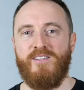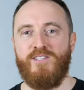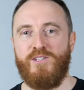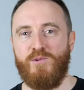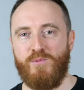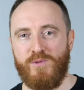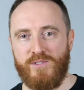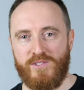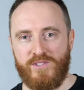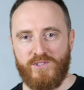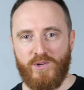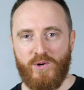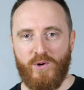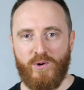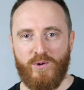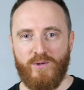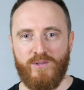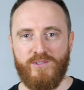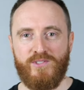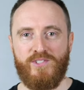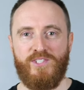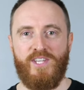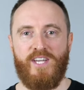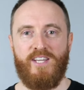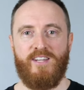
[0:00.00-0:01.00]
She was
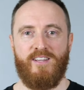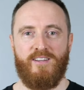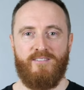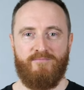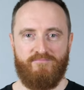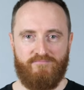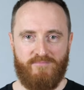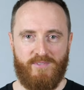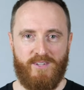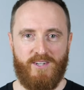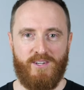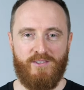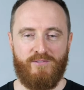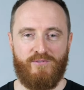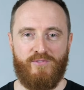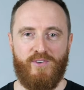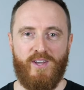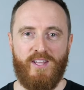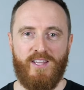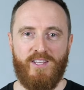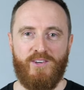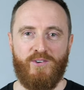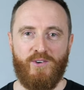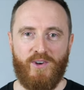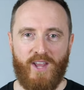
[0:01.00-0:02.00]
tall, she had a you know
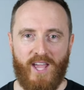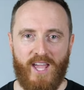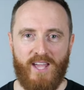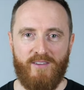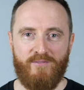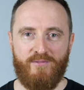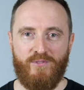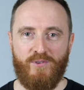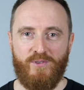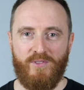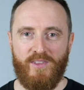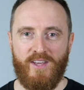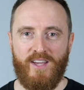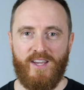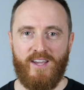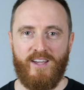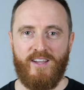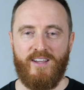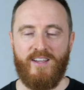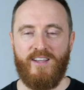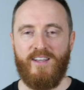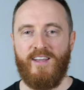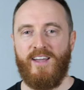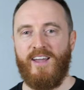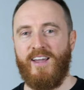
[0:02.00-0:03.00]
fairly good handful
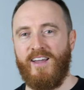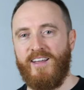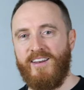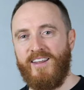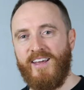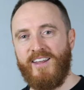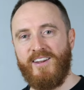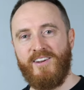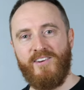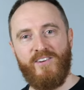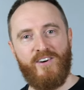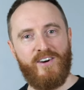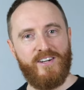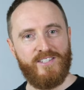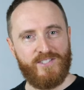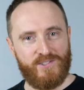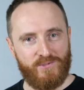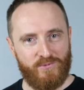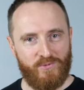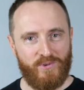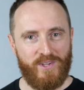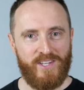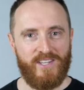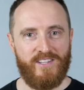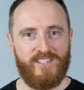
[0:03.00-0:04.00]
there and had a nice
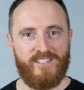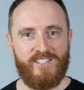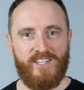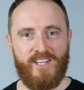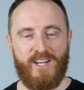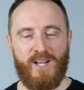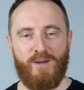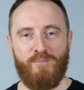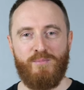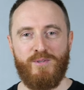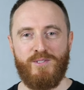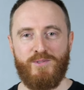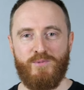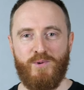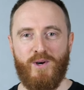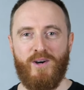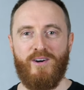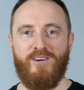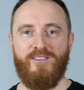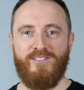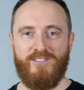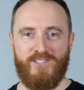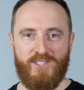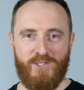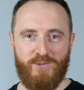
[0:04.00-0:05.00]
rear set up as
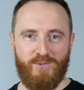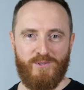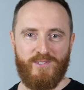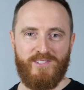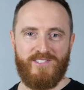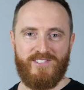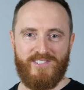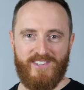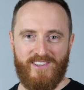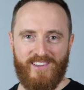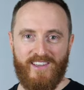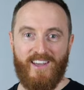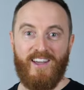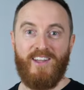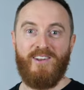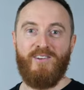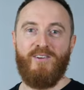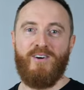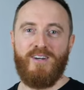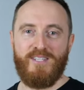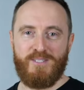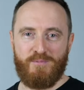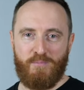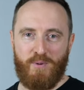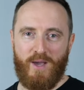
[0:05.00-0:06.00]
well. She was a
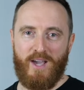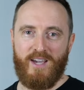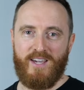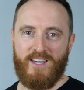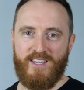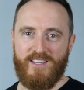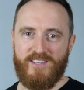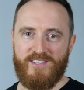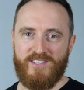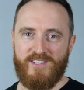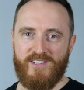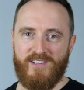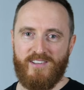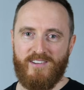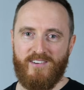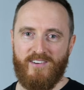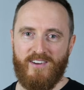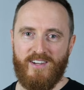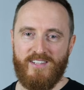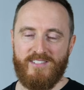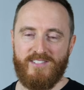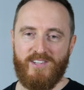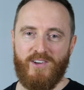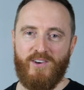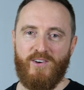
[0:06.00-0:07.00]
nice package,
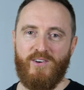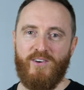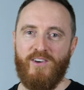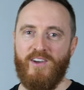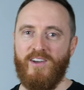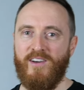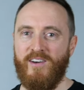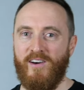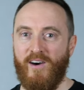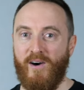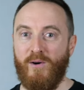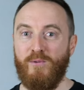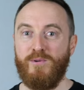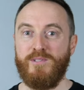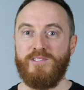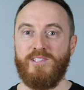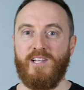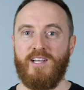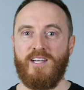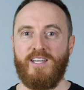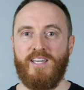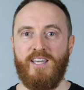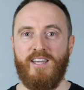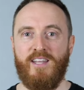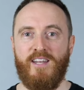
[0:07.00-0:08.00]
right? So I was
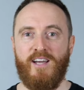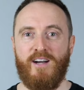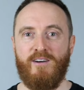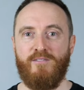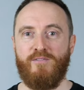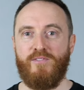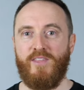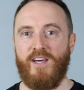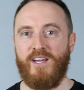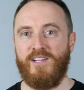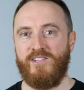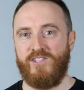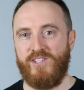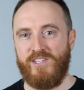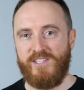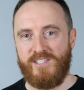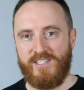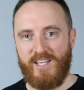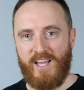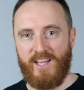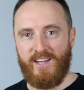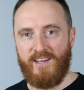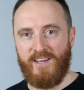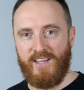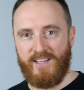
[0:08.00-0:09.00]
lucky enough that she
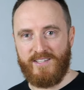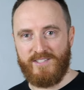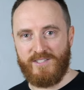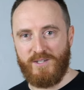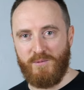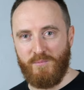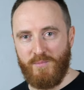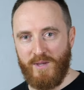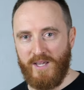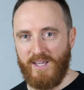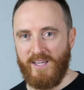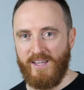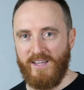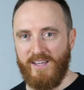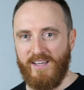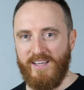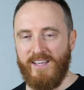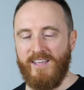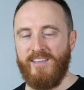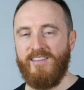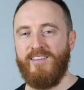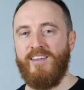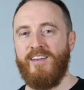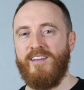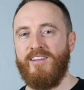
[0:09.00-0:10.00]
sat next to me,
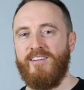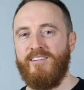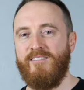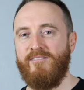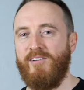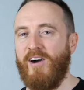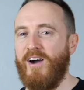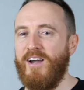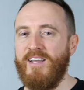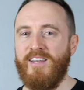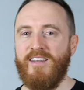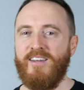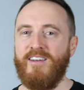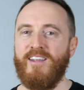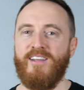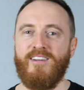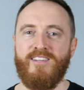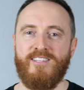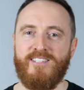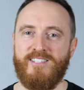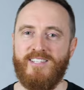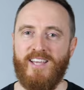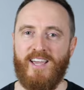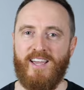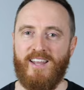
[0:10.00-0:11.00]
yet I didn't
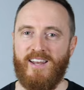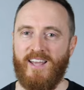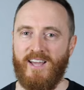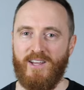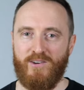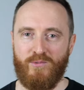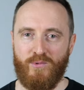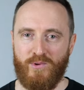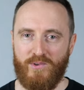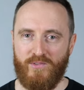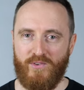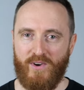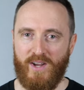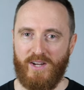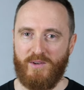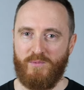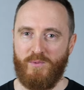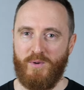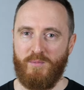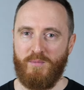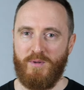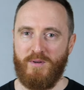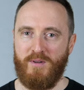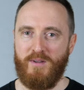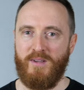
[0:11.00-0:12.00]
understand how to attract
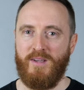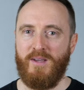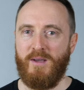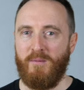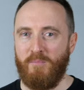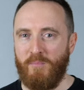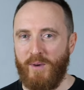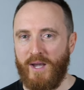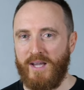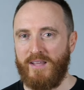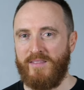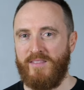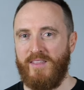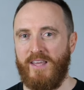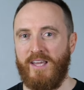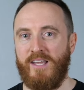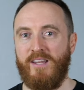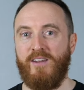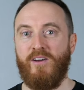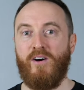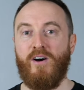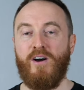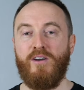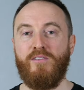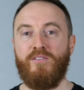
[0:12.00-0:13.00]
women. Back
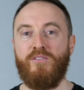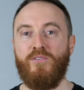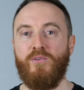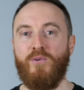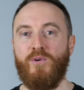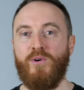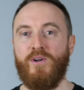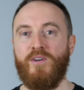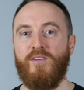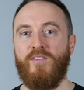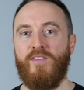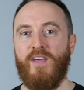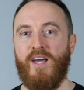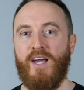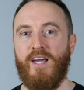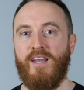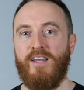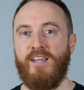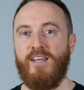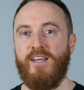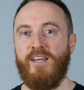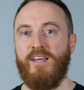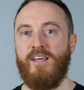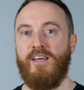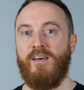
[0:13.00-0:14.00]
then, I thought
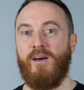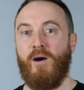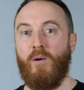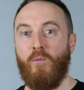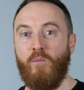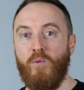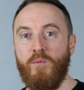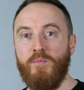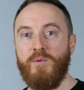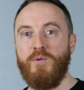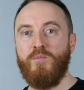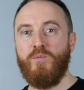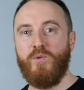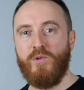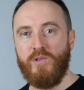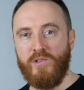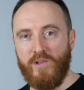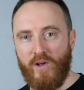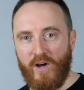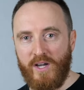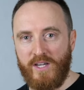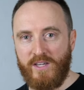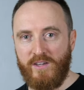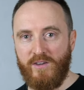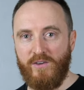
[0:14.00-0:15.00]
that a woman will
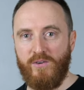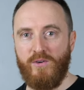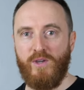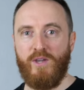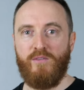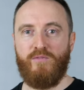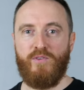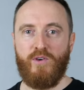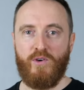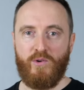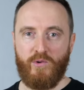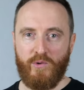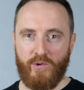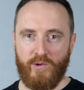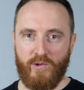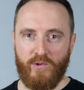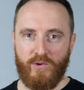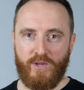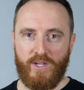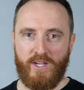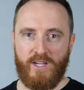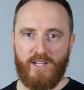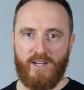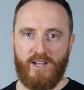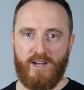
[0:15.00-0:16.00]
like you if you're good
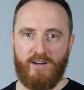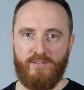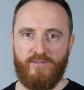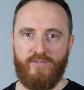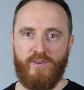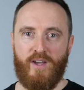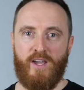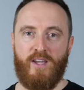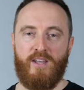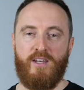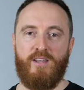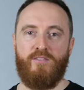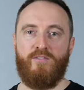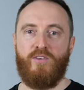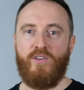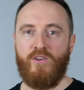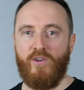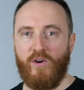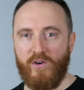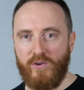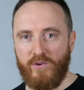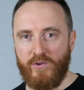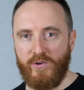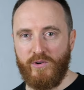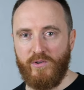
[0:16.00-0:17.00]
looking enough, and if you're
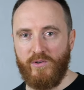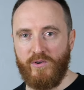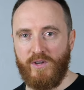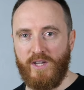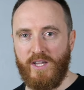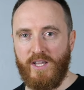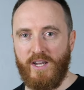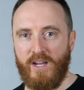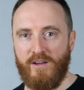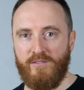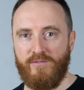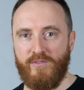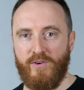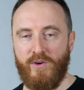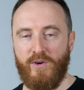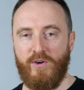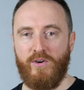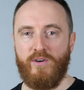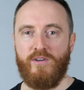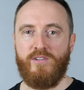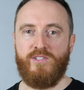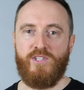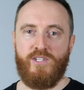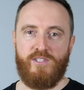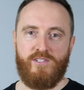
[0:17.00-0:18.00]
not good looking enough for
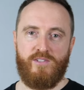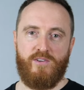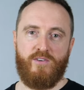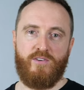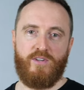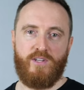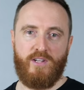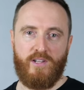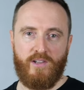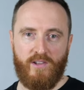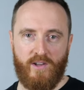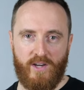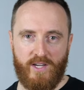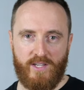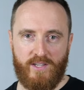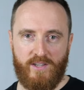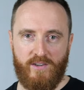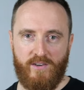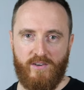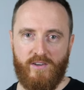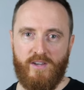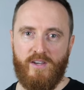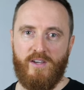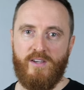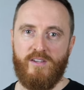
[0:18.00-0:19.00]
her, she's not going to like
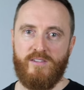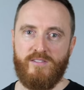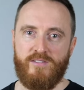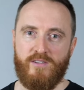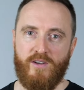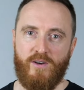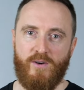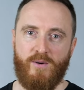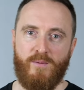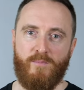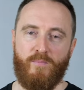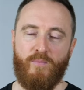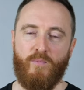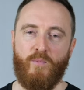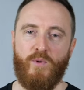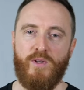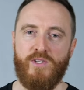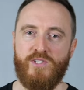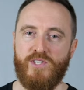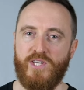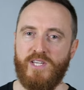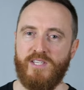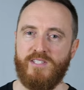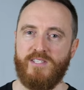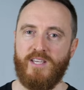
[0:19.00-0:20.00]
you. So when
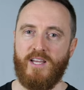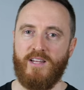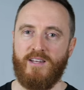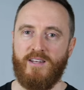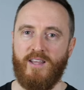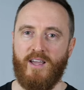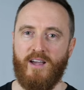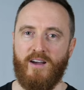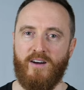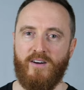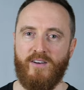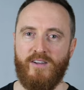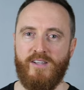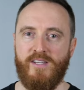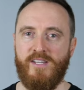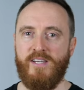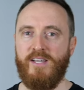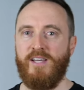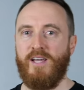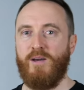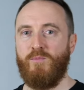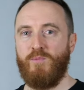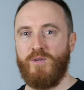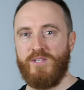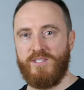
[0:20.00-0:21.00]
she sat down
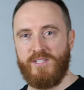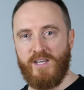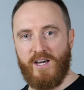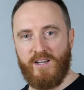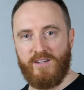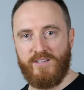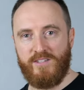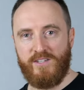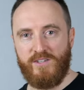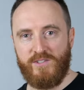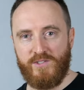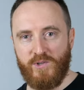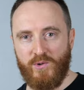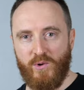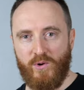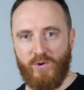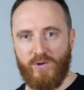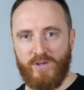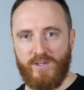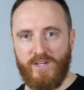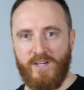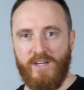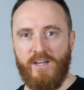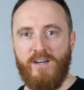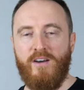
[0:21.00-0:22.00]
and we started to
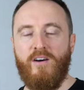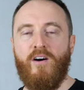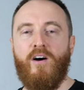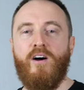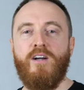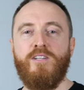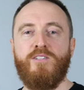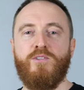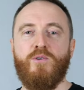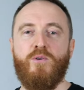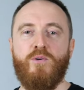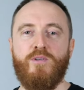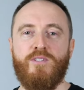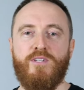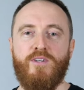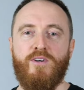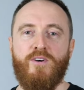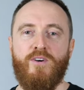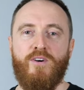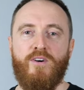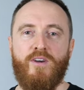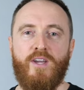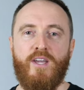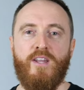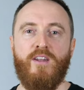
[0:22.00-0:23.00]
talk, I talked to
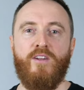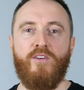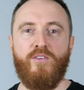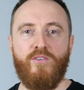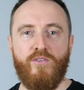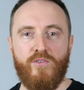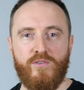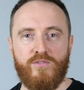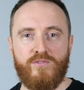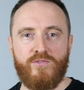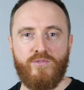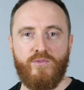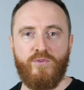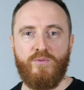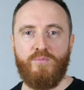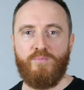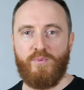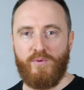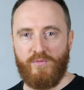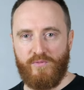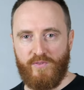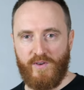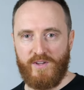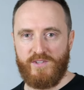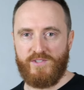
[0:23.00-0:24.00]
her in a neutral,
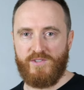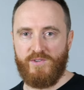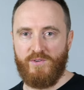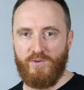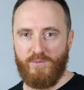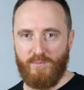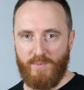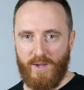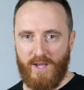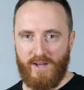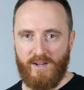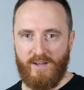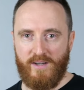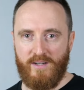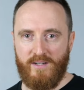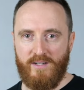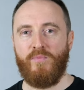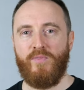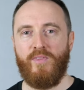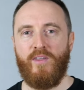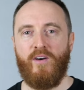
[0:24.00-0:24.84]
professional manner.